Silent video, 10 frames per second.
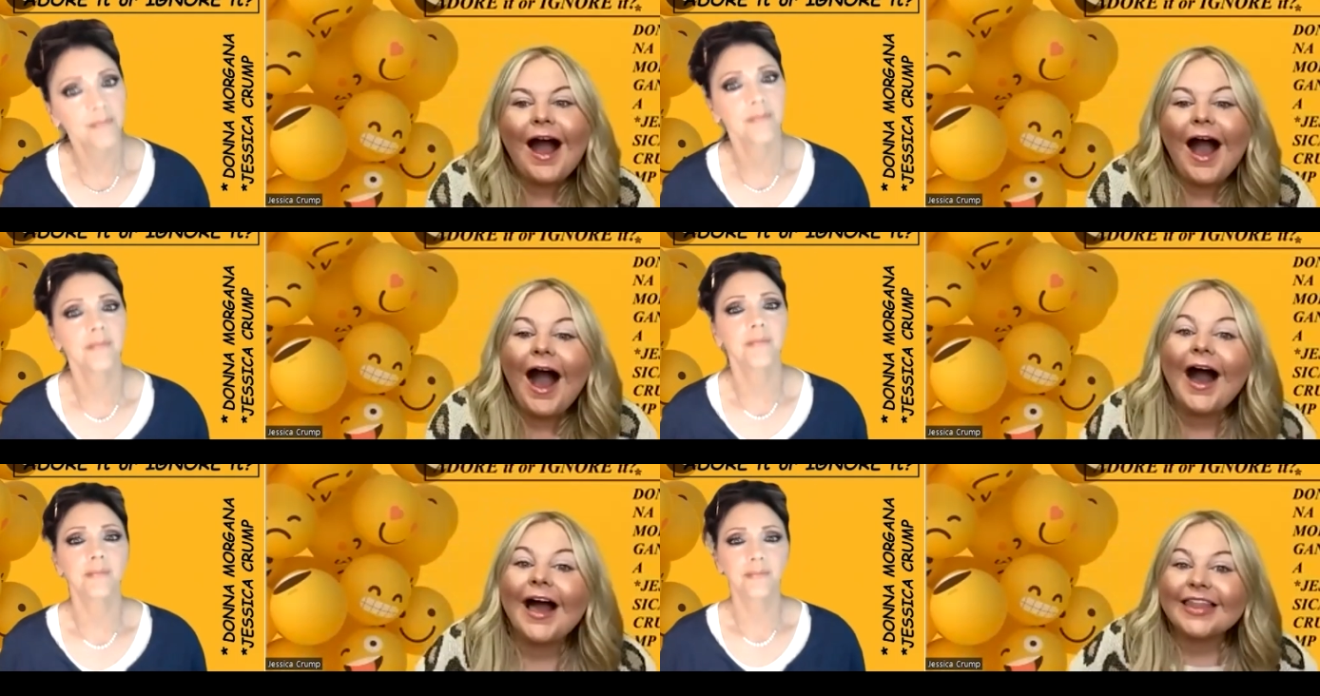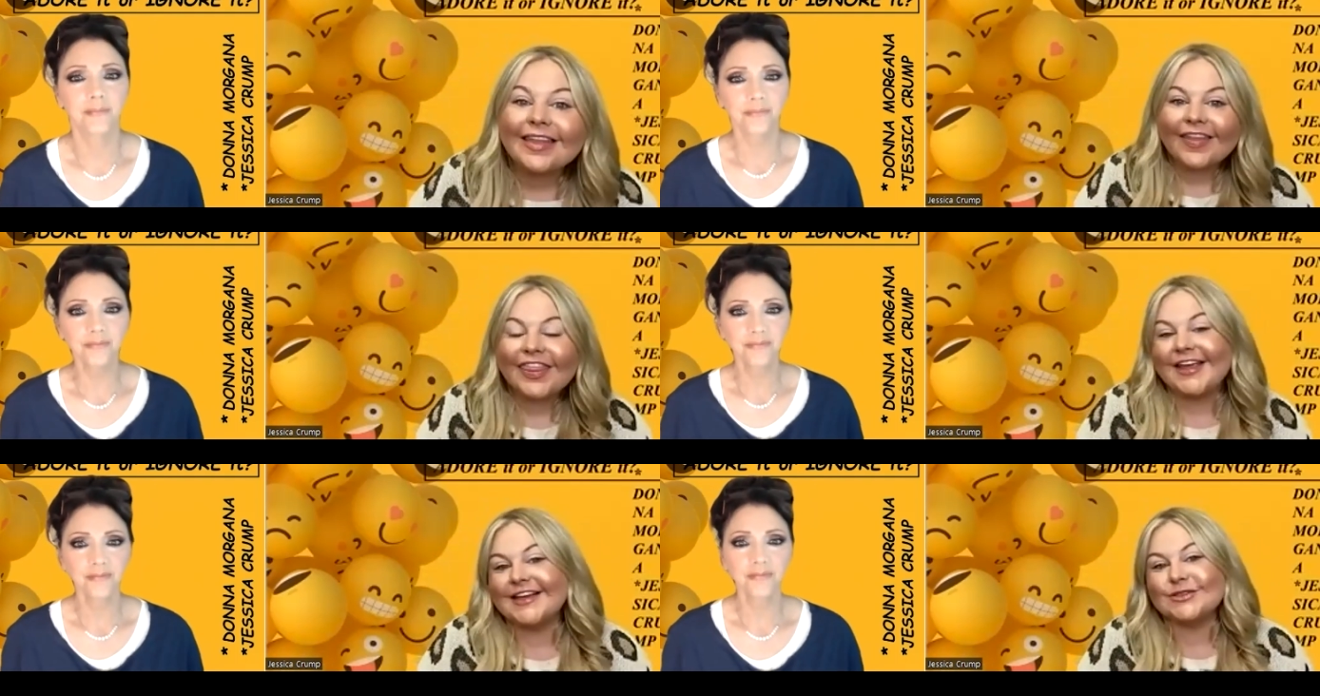Speaker 1: I
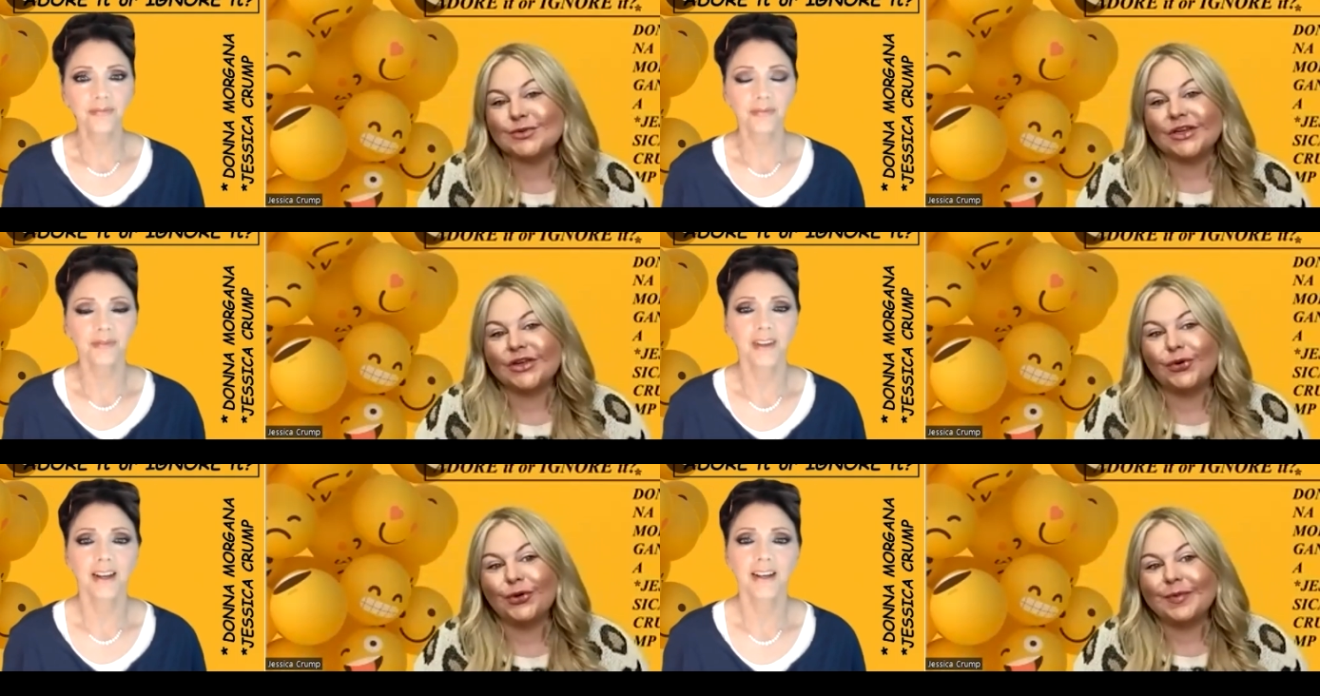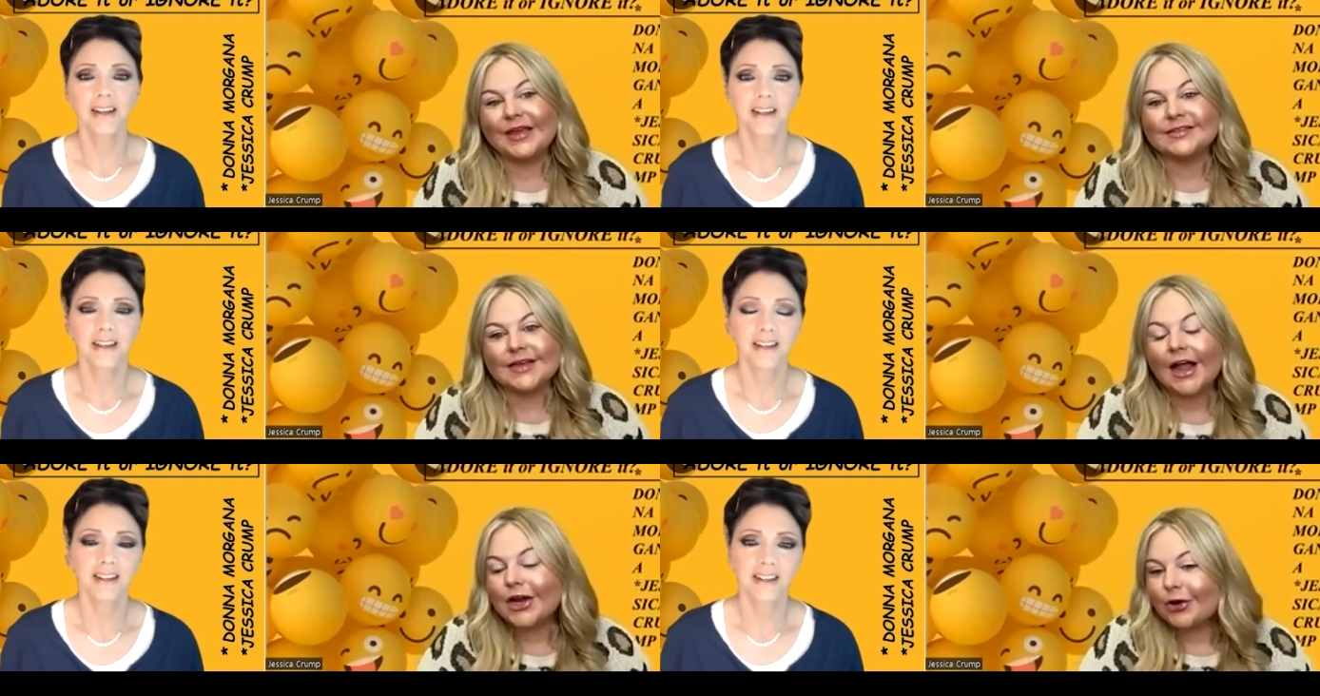think it's really cool because
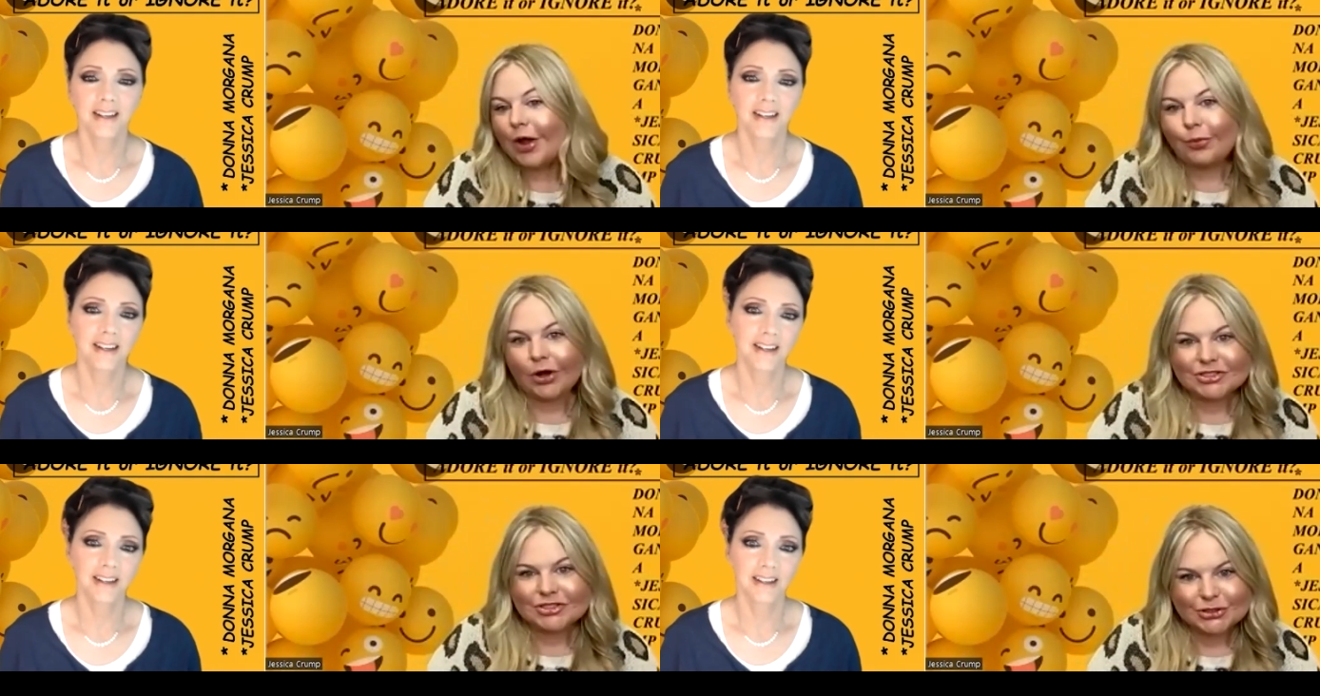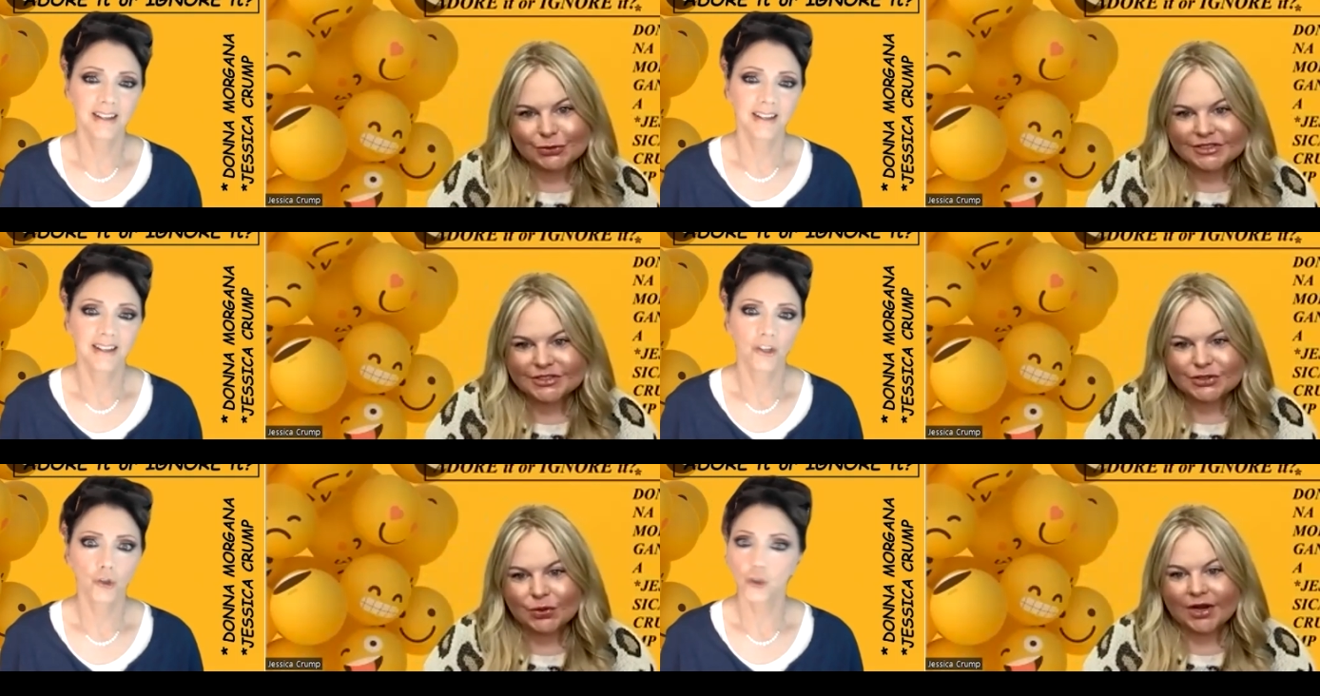I grew up watching Toy
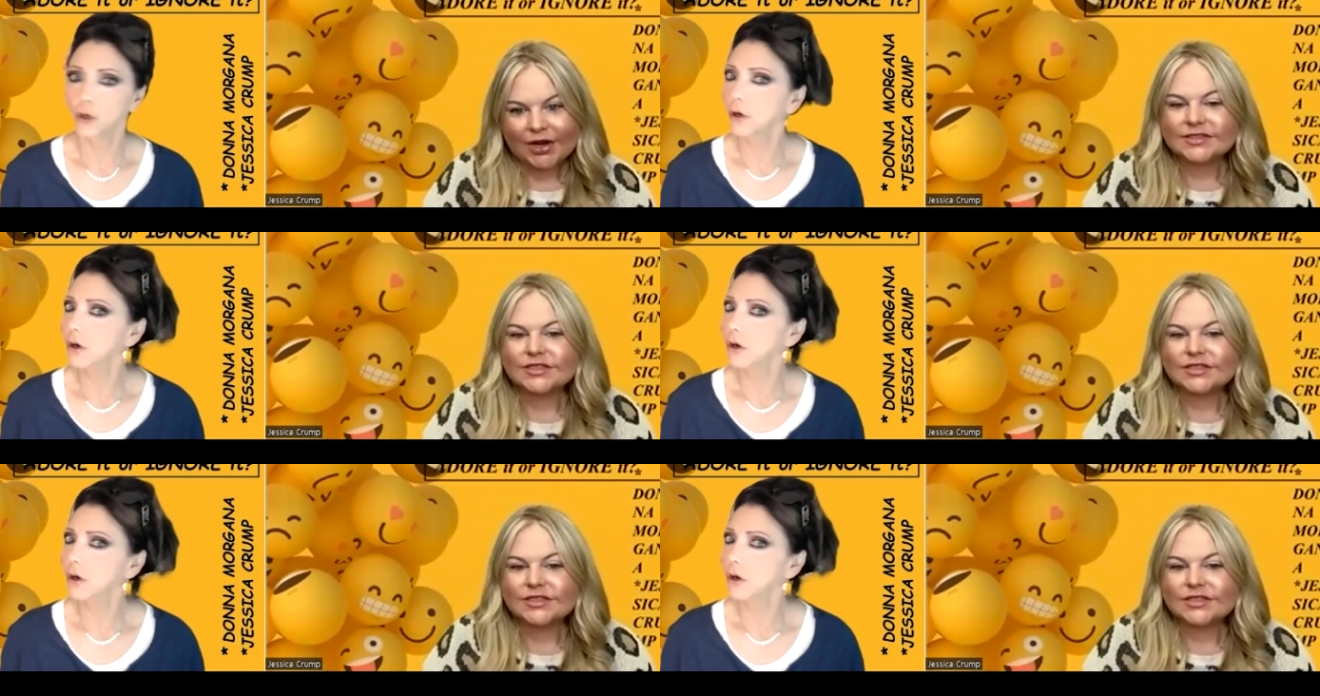Story.